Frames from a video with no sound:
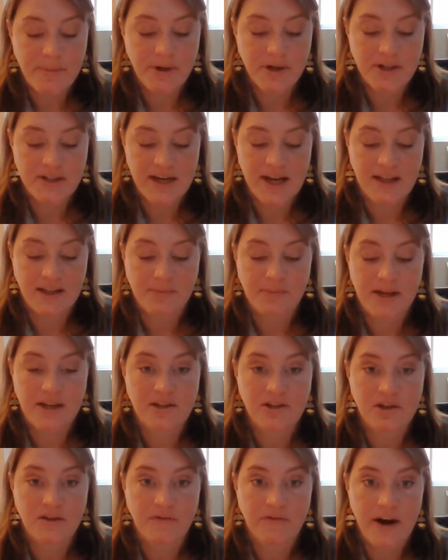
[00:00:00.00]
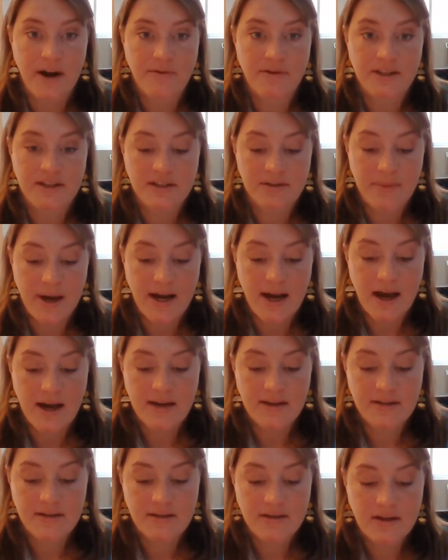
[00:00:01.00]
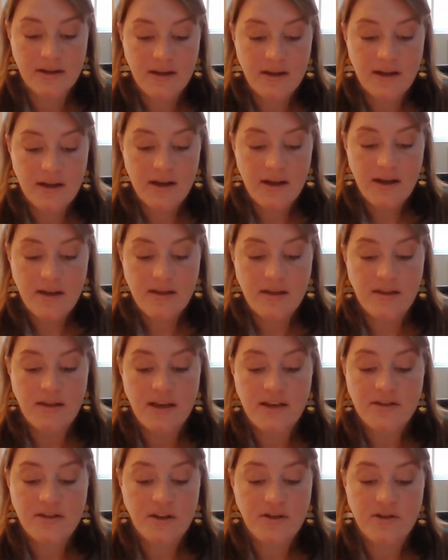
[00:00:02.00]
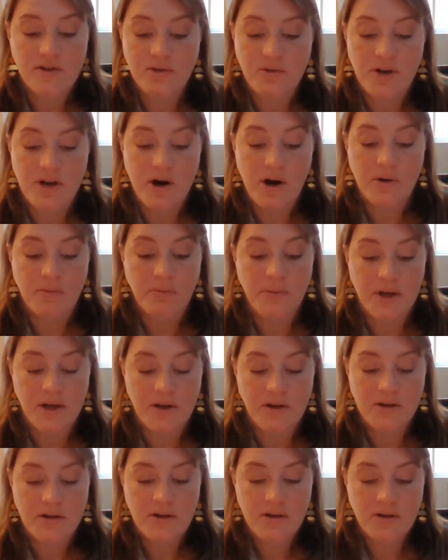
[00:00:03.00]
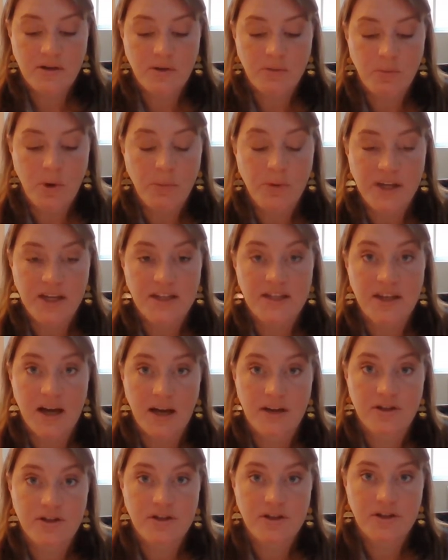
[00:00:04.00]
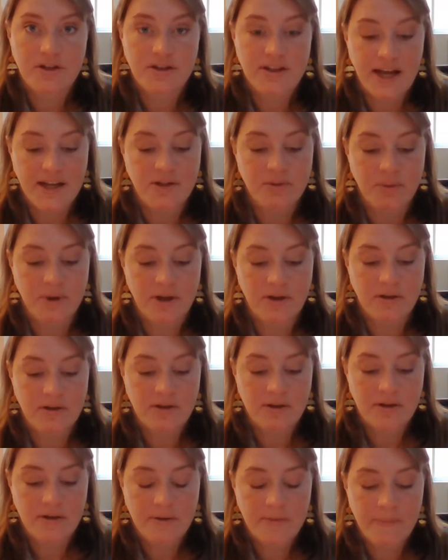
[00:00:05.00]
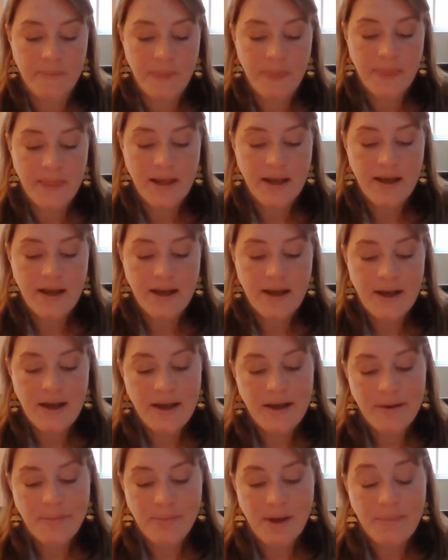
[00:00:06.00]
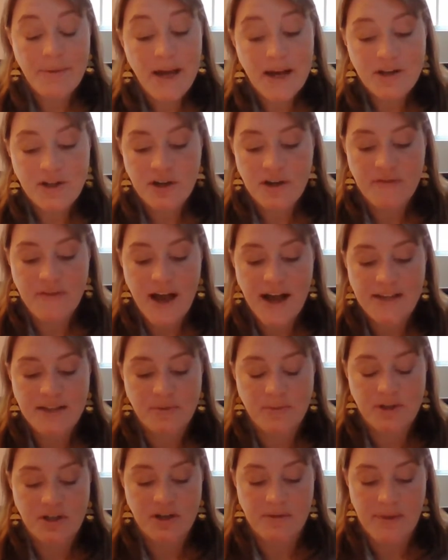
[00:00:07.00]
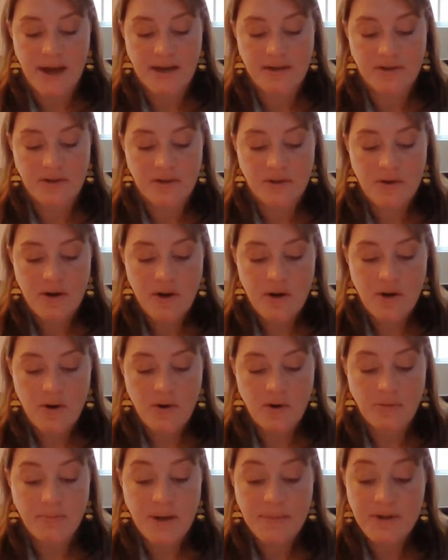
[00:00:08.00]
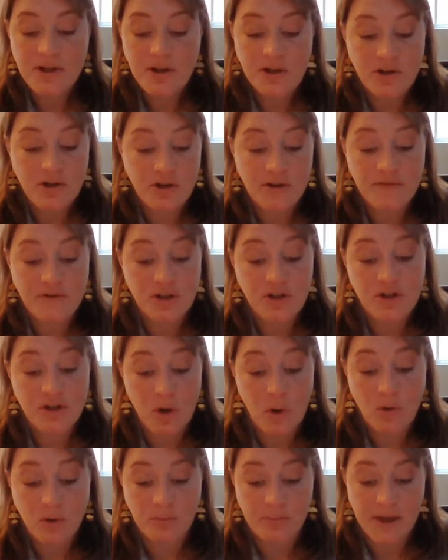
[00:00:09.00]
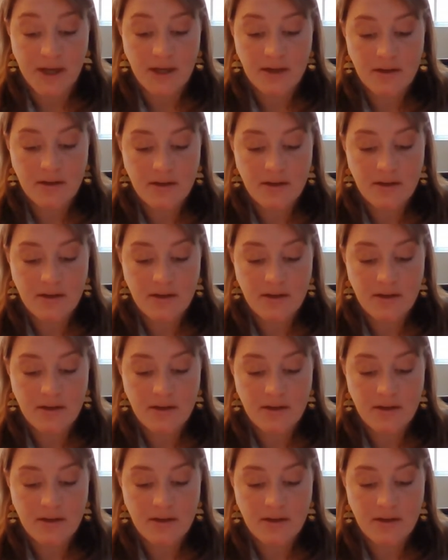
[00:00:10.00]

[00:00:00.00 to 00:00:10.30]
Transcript: her telling me as she frowned into my eyes. The things on the screen aren't real. What we can touch, that's real. Maybe I should have asked what she meant, or maybe she should have just told me.